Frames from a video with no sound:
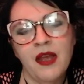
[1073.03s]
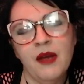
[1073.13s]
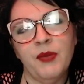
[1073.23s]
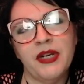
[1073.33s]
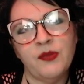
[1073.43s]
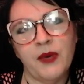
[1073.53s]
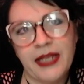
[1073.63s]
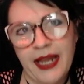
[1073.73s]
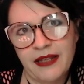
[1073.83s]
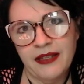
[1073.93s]
but it's when
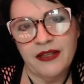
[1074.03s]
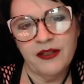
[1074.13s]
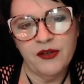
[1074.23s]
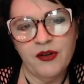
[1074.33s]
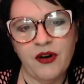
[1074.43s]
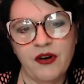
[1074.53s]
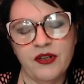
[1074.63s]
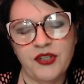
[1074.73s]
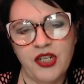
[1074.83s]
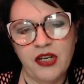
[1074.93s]
Kaylee, the little
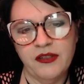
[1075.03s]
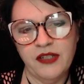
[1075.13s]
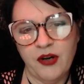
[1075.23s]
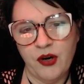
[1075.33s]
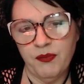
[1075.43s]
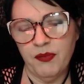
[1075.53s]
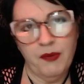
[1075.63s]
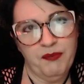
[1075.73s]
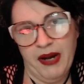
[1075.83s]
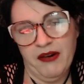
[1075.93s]
girl, she goes into her
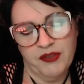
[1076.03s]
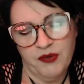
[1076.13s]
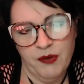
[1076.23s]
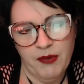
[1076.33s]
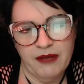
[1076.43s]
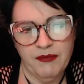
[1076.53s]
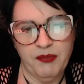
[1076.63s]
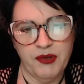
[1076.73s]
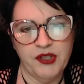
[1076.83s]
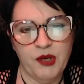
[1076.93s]
parents' room, I'm
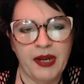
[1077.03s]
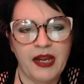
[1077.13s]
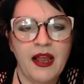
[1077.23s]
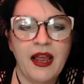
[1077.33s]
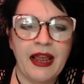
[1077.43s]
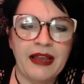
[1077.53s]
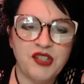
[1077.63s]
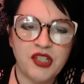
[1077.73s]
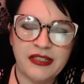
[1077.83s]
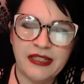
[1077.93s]
presuming, and
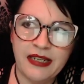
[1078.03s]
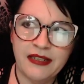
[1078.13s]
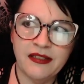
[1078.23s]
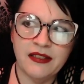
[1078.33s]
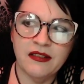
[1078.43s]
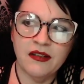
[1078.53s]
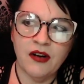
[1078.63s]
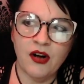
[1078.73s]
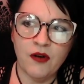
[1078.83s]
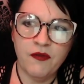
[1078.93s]
she sees
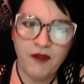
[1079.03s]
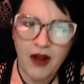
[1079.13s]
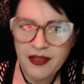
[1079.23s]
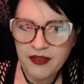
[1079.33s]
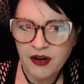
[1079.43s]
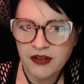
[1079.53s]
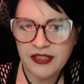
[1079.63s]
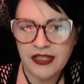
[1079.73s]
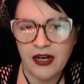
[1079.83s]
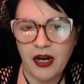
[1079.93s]
her father
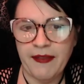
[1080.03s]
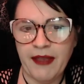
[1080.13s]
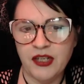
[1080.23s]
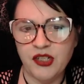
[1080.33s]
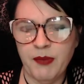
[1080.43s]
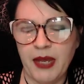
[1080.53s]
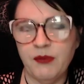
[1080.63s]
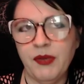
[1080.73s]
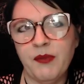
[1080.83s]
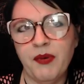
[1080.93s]
sitting on the edge of the
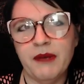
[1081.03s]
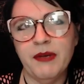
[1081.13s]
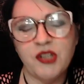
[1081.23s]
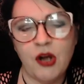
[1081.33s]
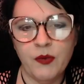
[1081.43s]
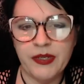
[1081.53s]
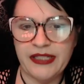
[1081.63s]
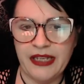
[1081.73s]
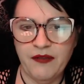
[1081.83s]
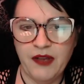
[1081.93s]
bed. Like pretty much all we
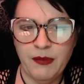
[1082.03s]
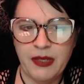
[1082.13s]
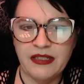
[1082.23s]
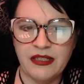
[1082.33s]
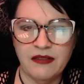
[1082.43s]
see of him is his